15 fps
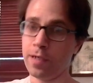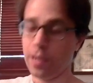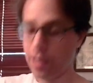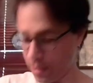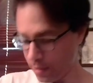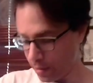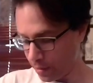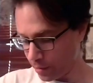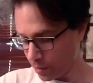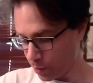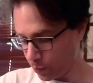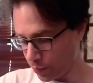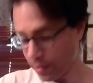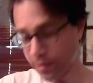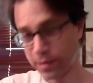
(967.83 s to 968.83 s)
and then he just
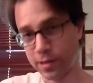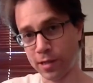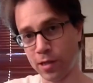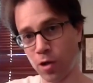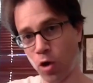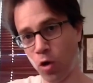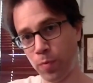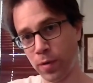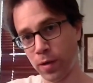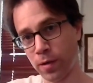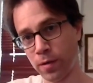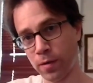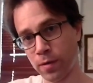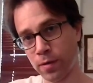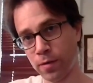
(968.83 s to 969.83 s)
plays the
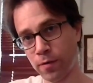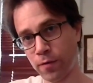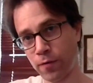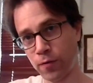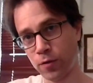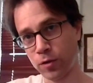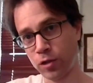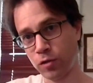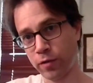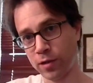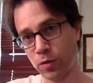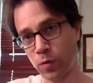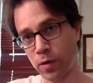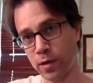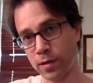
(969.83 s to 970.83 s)
open 1st string
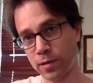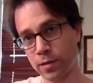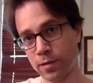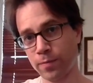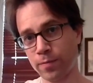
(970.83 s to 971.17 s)
twice.